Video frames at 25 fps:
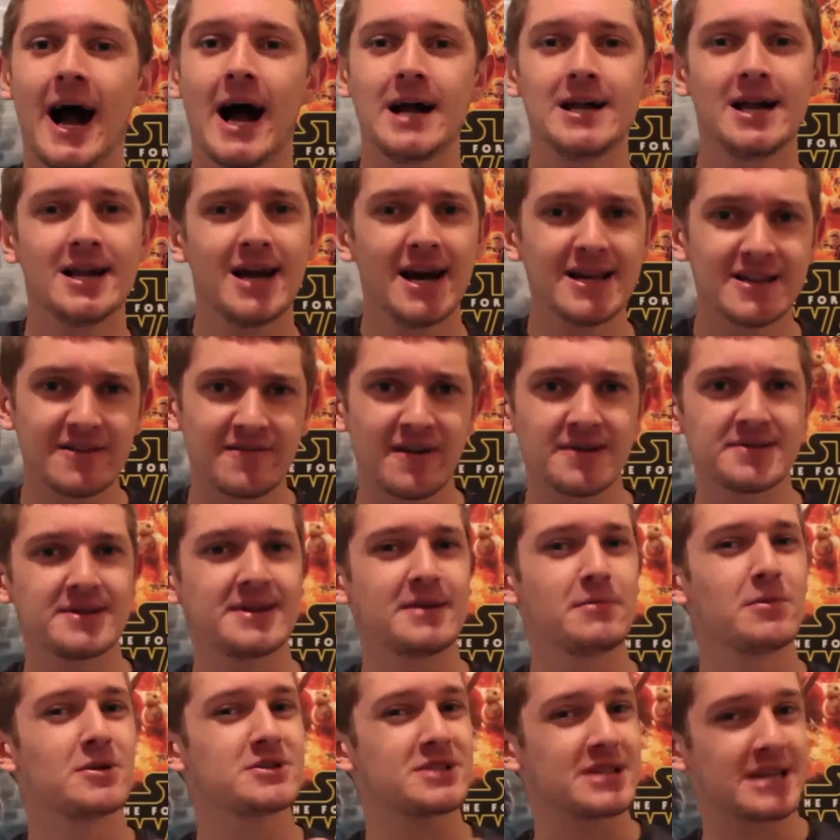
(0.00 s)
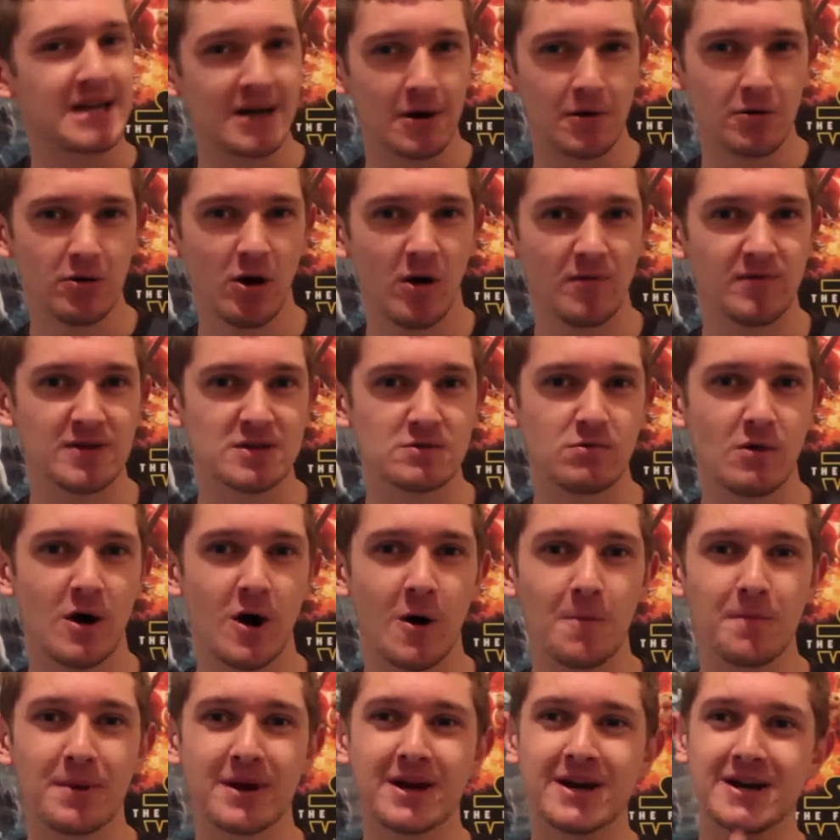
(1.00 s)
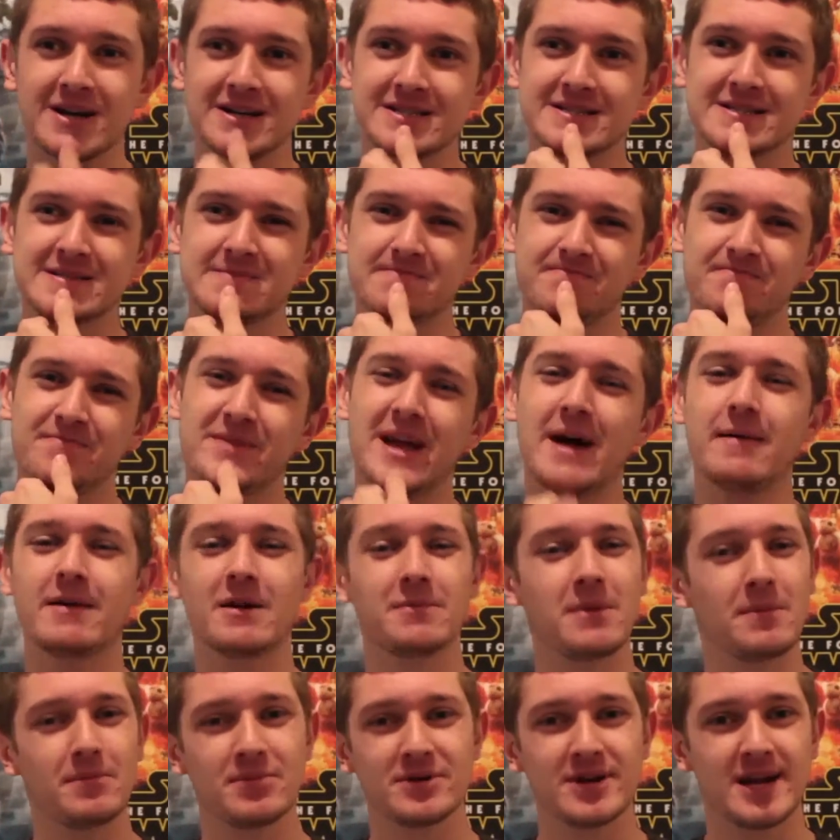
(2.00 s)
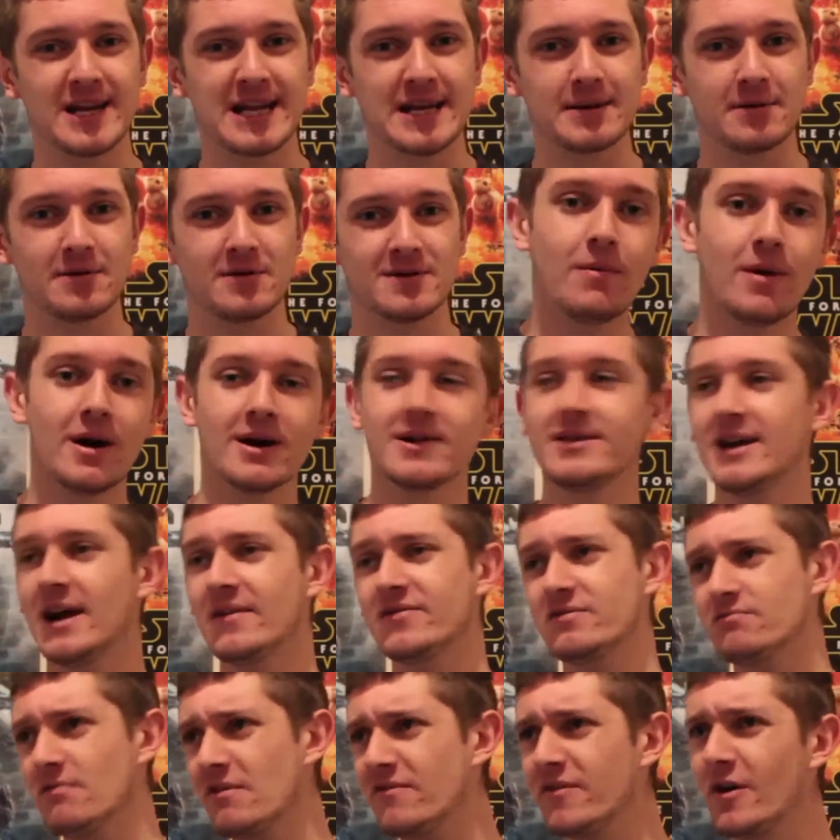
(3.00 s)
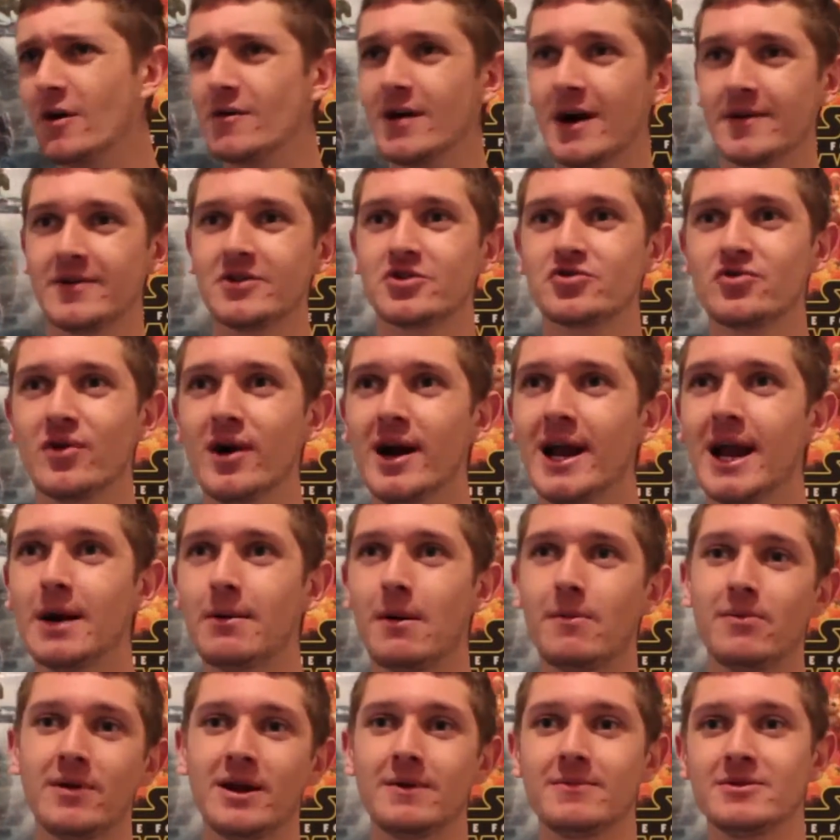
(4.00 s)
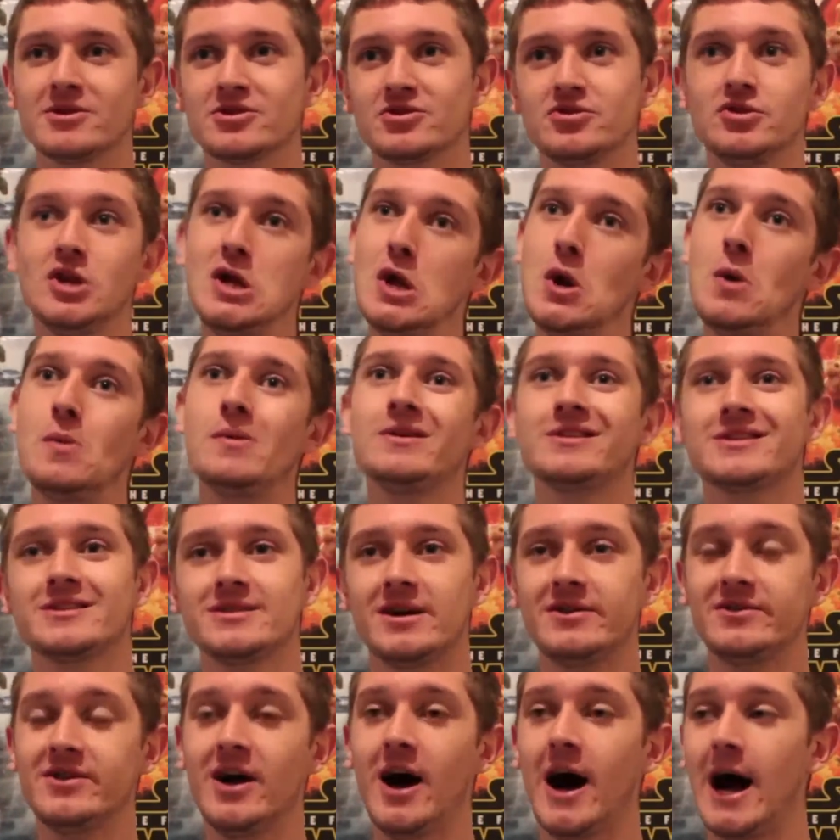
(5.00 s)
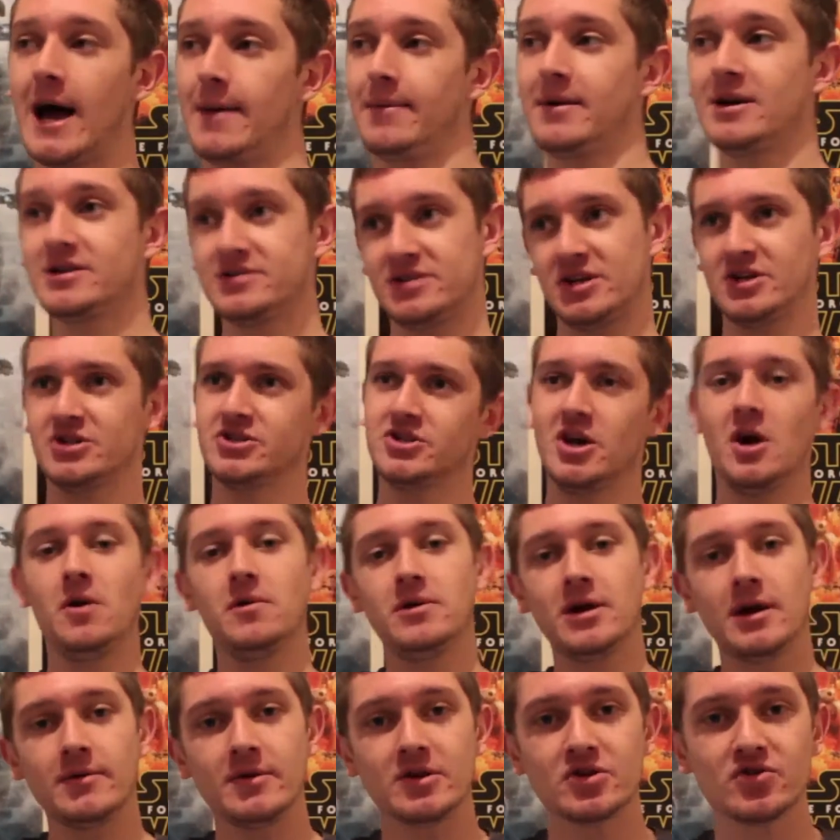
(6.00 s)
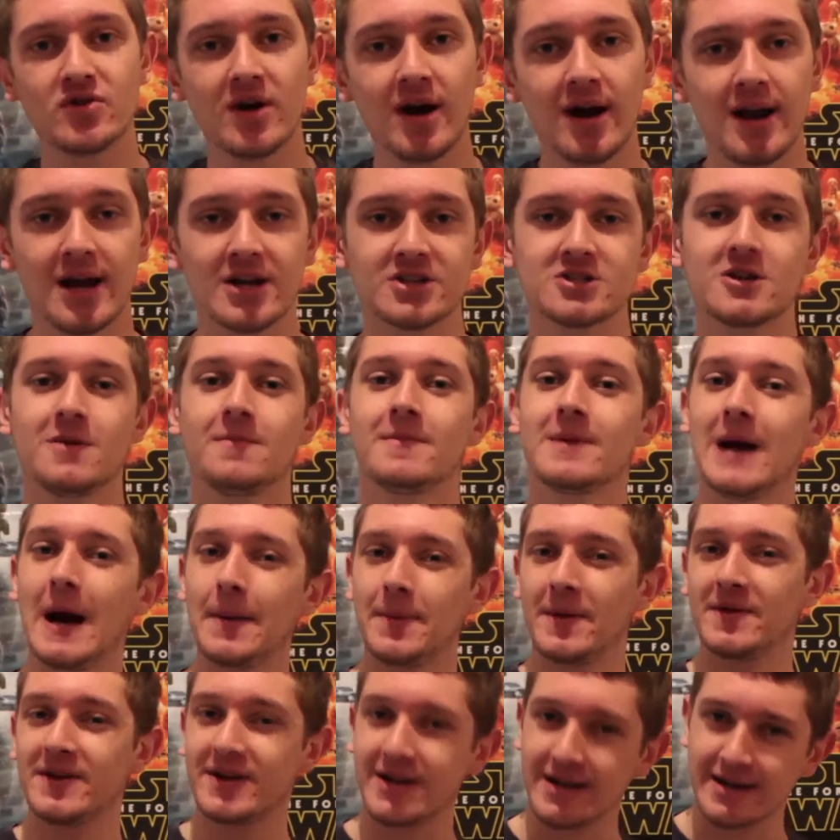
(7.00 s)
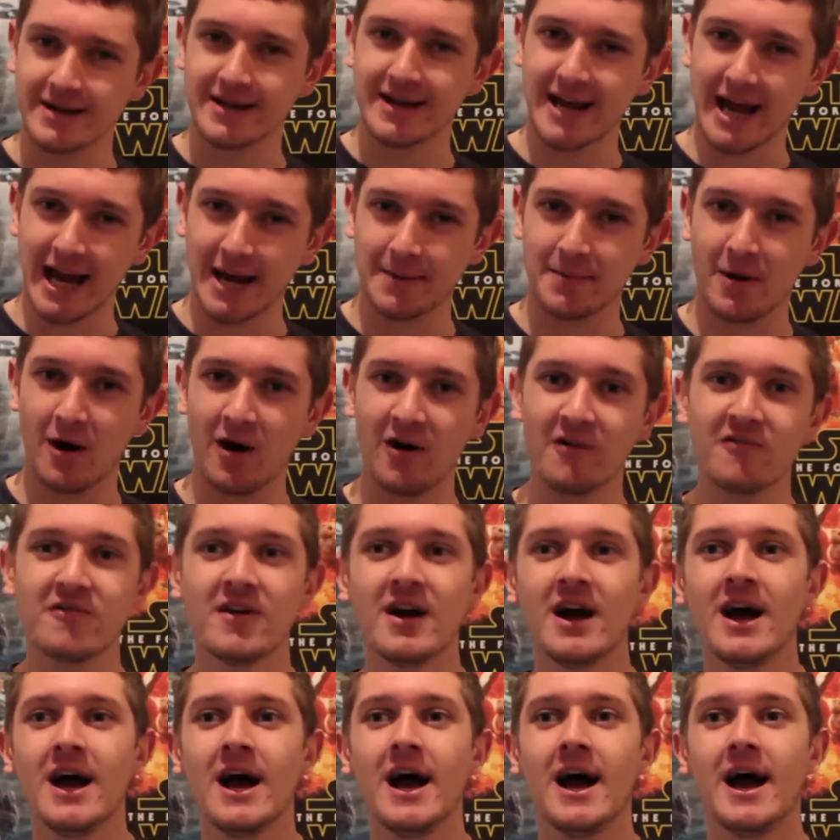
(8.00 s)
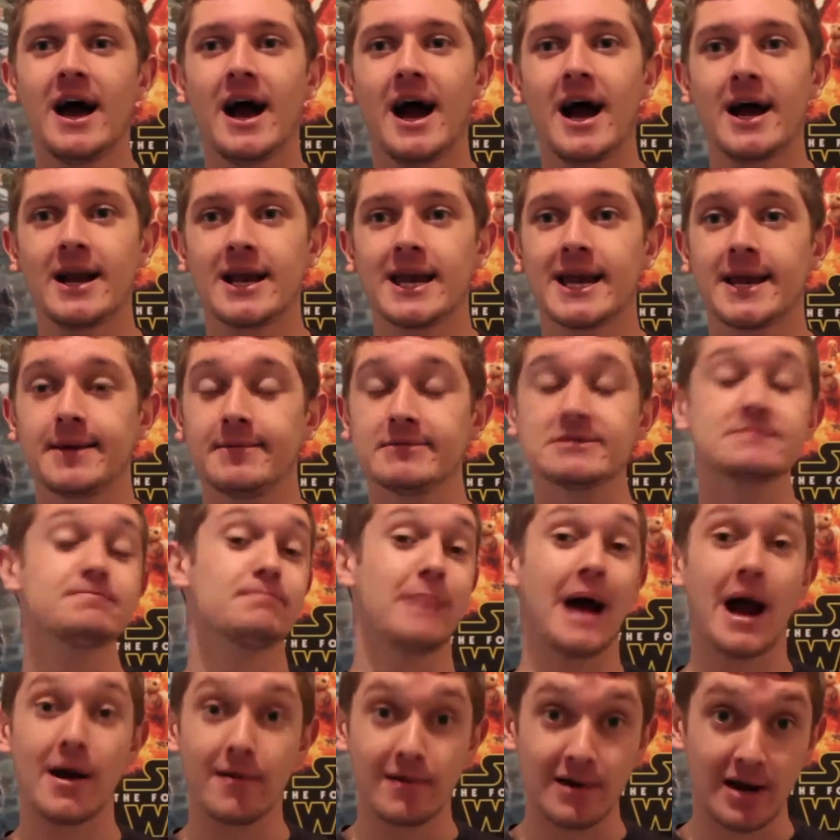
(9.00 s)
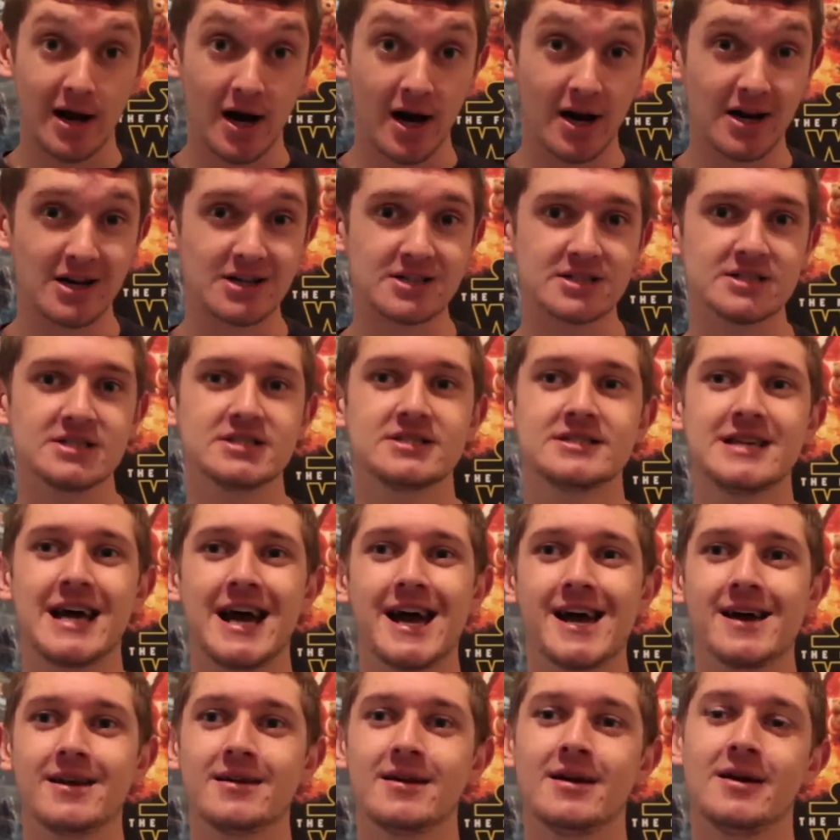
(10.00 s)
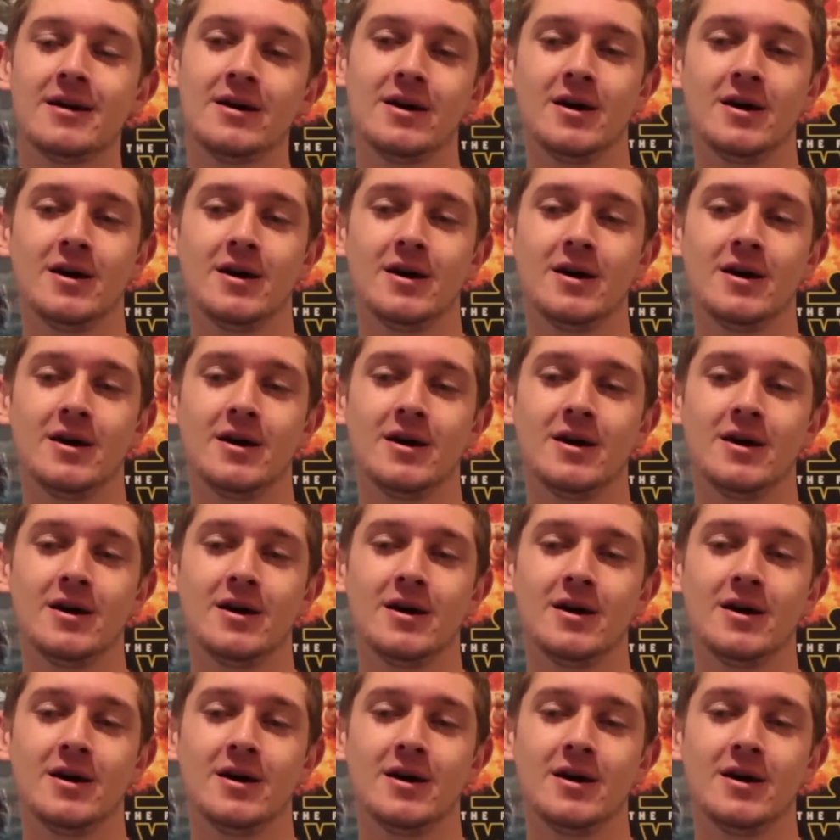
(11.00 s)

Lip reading: And I like the fact that he wasn't killed off as well, because that would have been predictable. Why did they have to reveal that in the trailer? We pretty much knew he was going to die because they showed it in the trailer. So I'm glad they didn't kill him off. And he was paralysed instead.